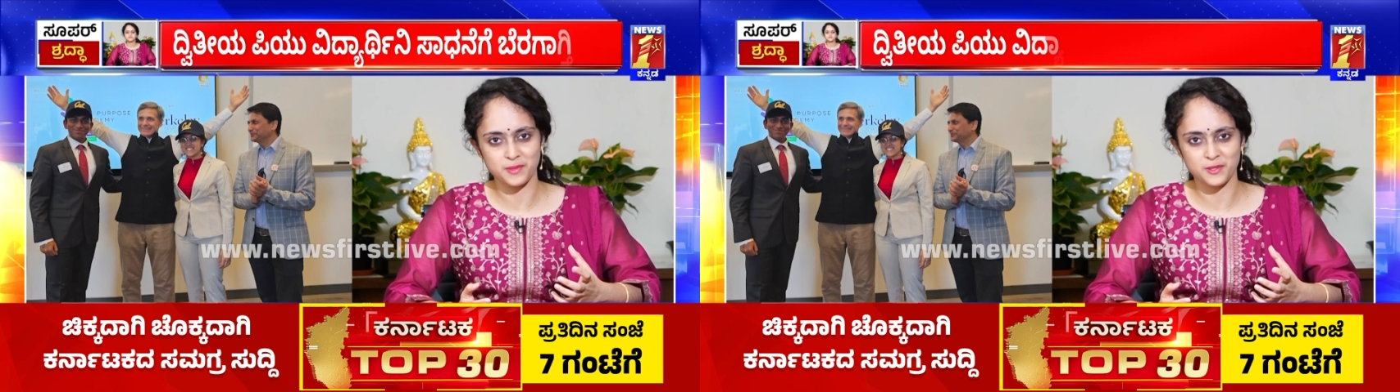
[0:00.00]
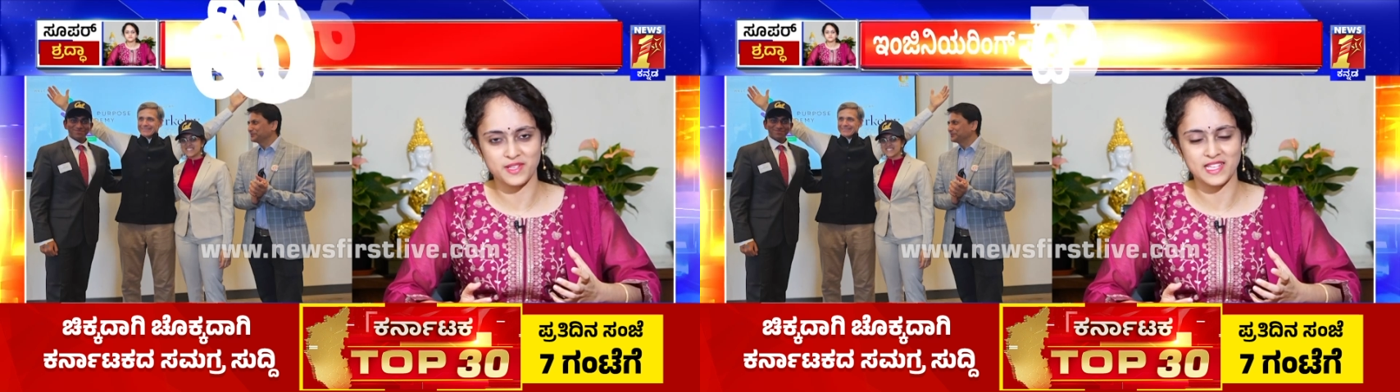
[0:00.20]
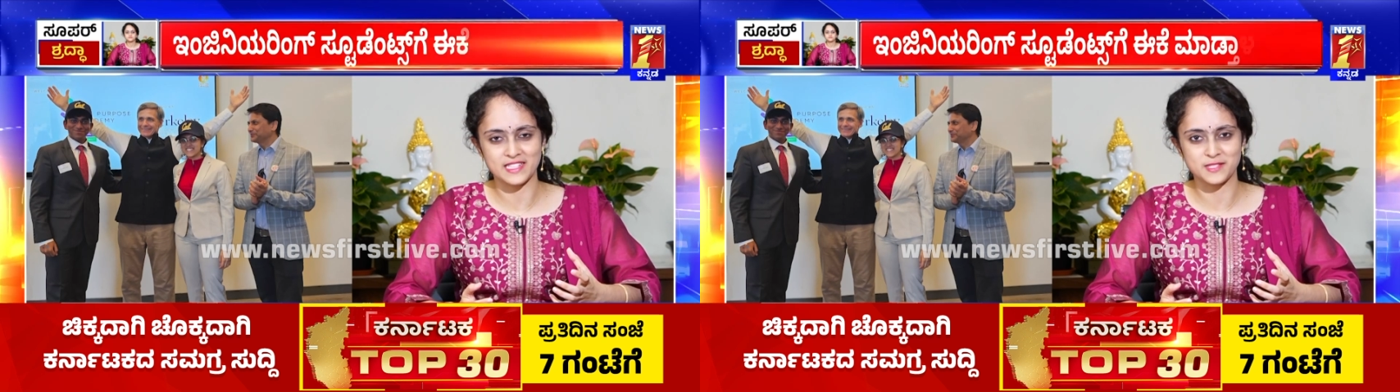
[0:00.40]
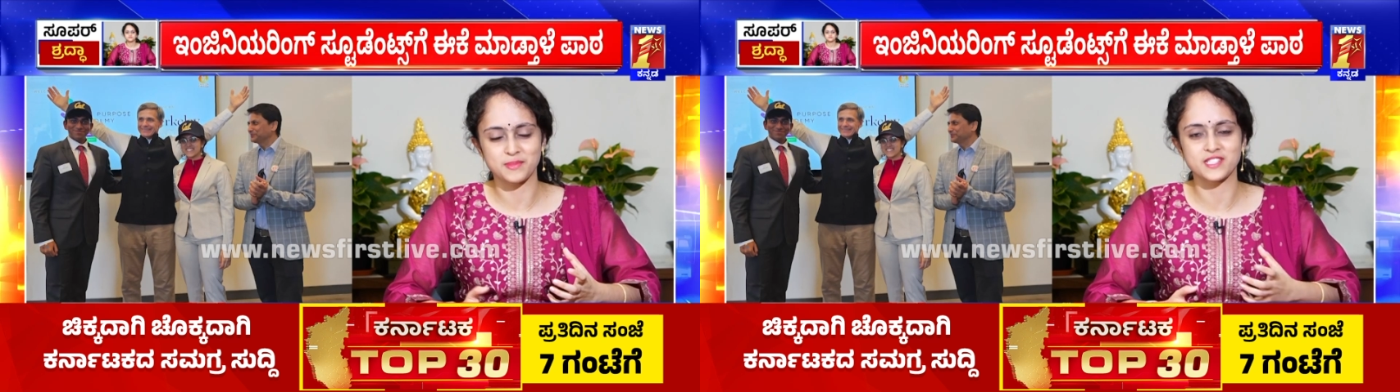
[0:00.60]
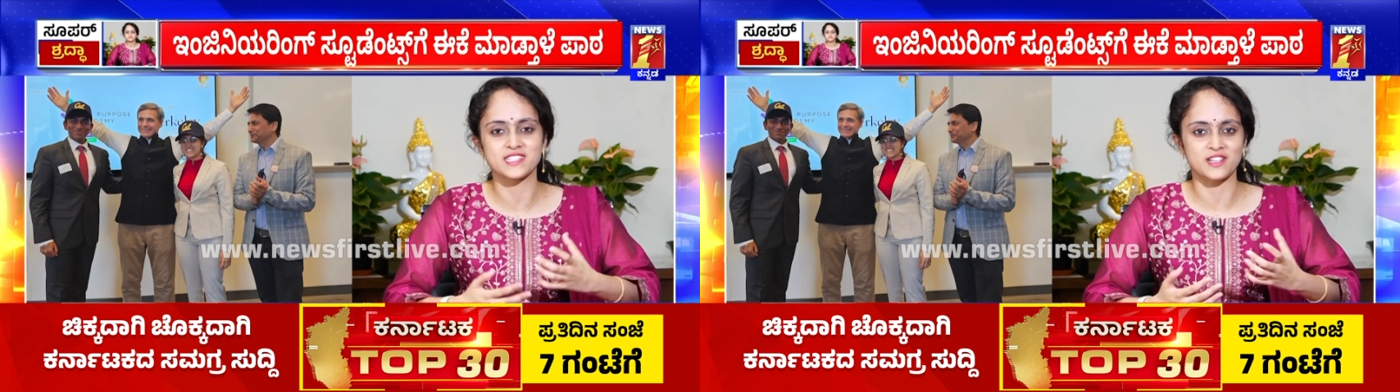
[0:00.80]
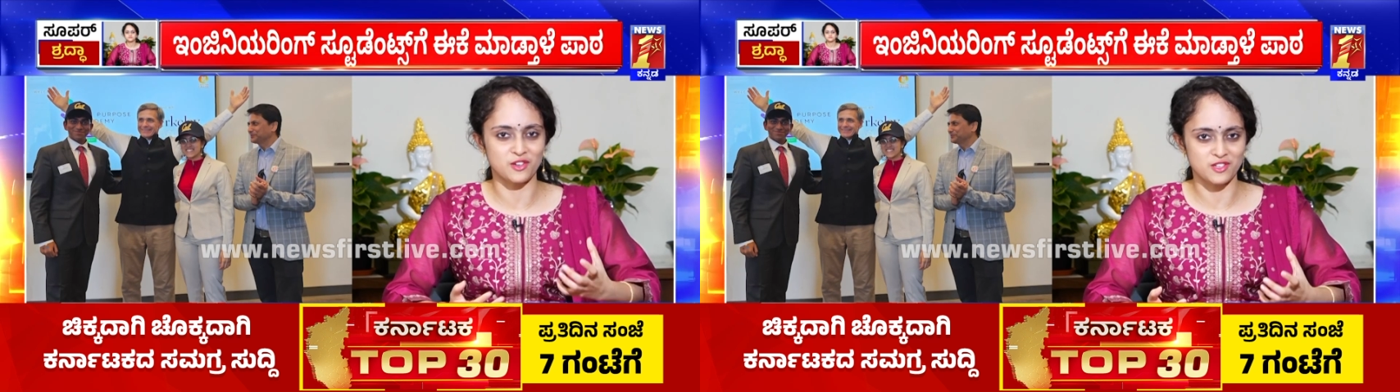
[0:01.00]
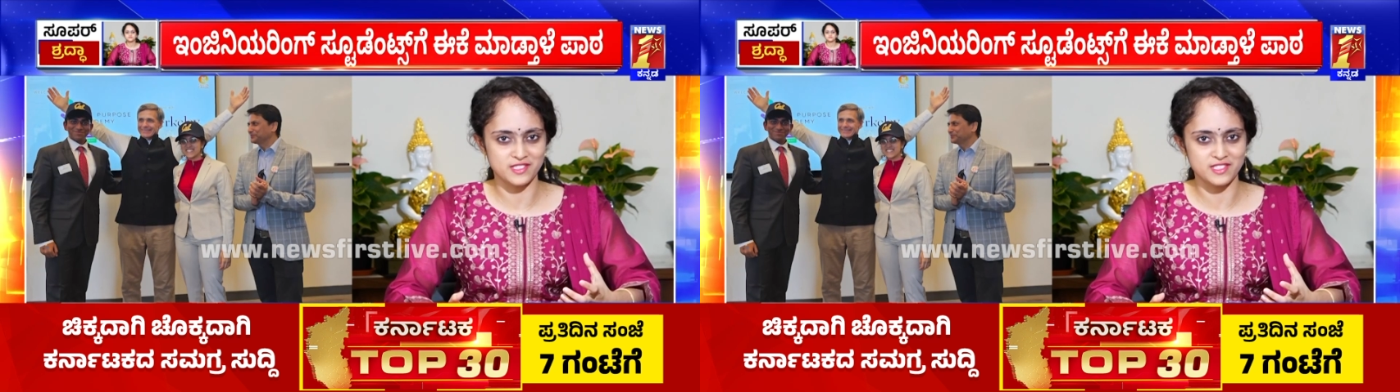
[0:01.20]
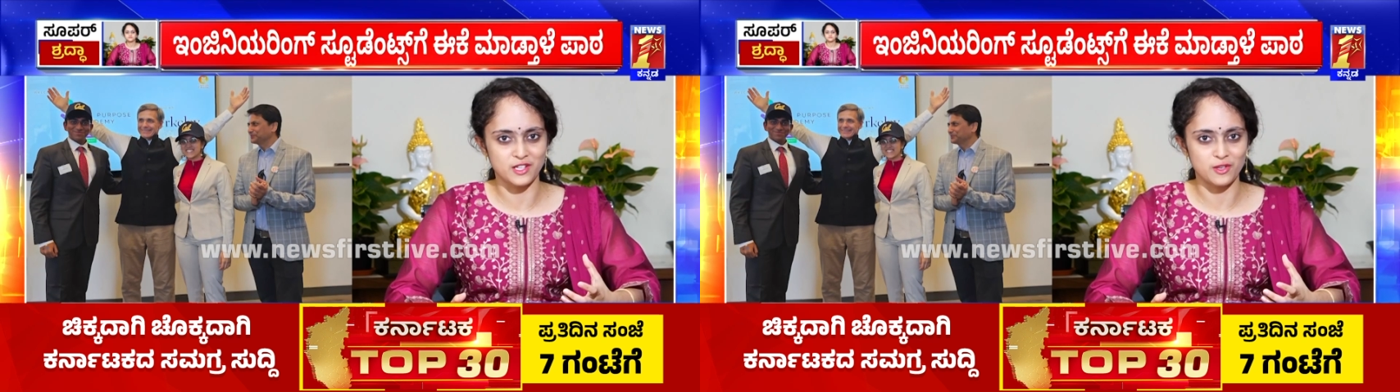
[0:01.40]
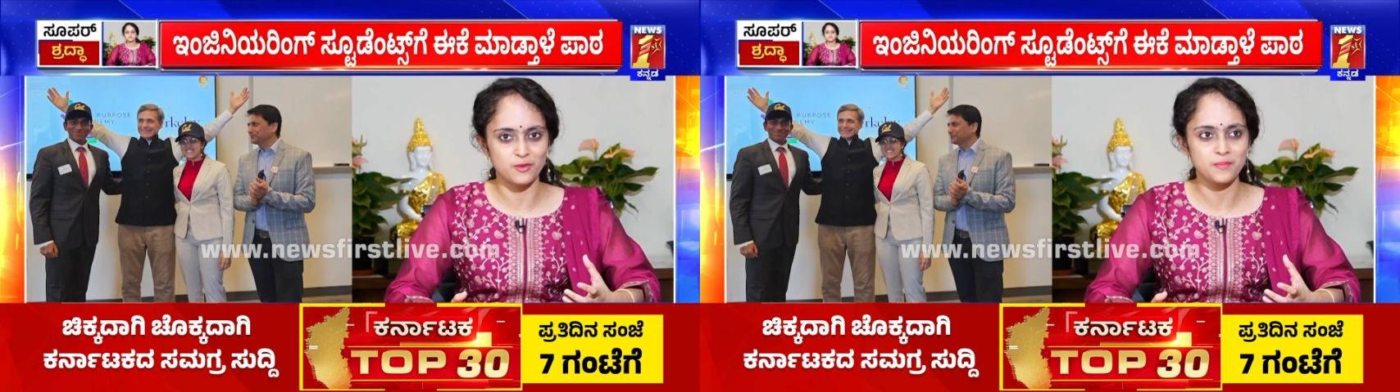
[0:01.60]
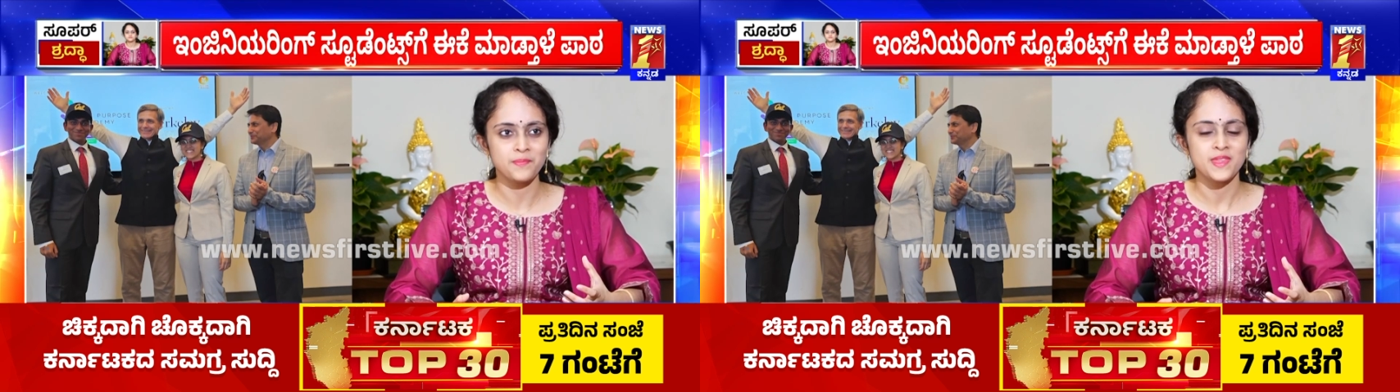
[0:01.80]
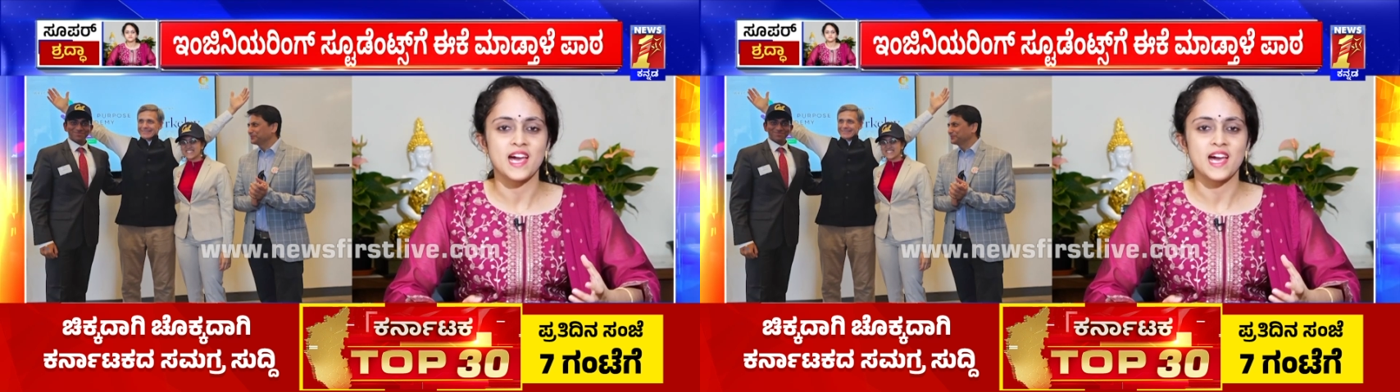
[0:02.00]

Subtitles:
computing experts across the globe,